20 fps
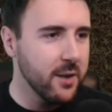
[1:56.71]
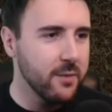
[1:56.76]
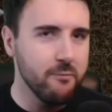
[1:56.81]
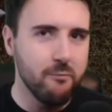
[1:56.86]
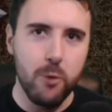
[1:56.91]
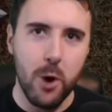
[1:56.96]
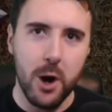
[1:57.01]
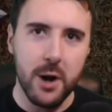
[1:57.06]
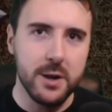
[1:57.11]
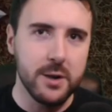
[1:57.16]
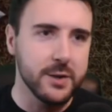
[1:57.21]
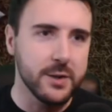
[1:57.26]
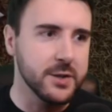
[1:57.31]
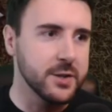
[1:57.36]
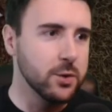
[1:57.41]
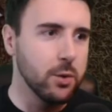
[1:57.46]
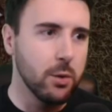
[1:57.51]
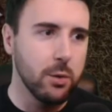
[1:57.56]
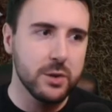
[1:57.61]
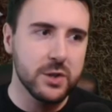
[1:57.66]

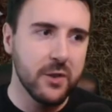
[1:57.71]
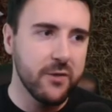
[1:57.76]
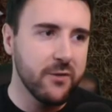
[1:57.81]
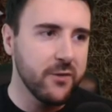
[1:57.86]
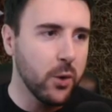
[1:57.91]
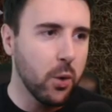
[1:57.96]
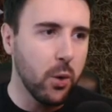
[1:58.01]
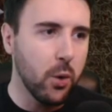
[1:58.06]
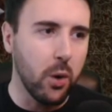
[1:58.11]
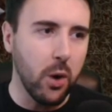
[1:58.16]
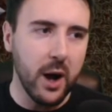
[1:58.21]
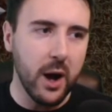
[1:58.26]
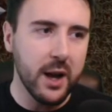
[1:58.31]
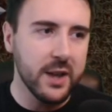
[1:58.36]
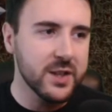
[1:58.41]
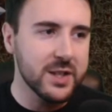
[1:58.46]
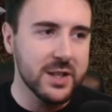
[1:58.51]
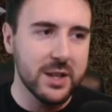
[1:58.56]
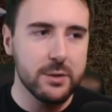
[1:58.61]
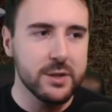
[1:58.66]
Runners, 0 to 4,
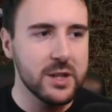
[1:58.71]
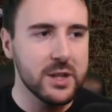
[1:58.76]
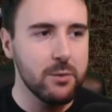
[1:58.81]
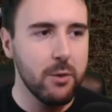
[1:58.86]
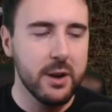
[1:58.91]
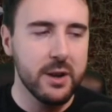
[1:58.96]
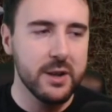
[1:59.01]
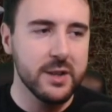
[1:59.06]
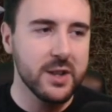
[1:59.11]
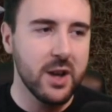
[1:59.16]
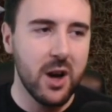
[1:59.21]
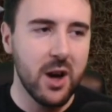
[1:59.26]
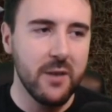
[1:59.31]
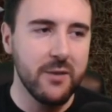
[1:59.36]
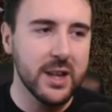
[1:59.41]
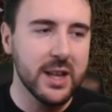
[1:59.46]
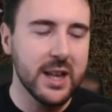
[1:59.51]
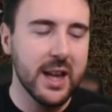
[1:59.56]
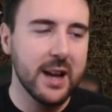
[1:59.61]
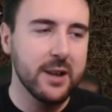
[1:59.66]
Stilty Runners,
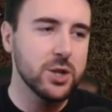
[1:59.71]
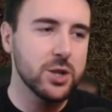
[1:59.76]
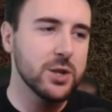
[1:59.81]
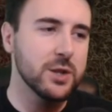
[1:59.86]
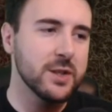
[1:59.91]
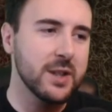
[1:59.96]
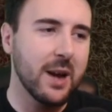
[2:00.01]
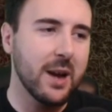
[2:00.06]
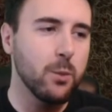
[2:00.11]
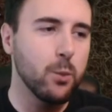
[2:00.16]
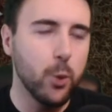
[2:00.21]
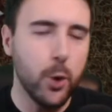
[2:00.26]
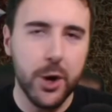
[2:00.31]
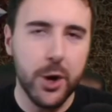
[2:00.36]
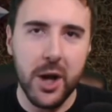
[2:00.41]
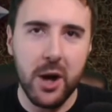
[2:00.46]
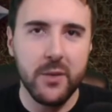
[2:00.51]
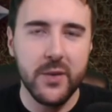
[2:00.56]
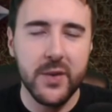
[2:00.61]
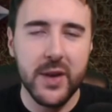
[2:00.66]
Halfling Catchers, and
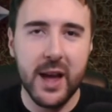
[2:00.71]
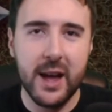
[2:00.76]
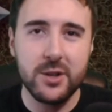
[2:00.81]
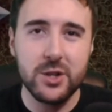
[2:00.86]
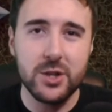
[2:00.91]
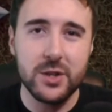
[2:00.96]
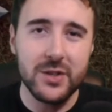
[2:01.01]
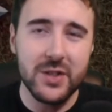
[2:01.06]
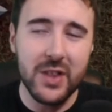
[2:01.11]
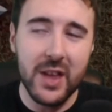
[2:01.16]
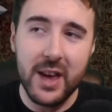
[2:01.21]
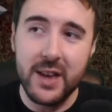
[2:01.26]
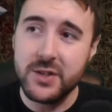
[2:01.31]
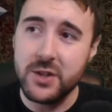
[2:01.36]
Wood Elf Catchers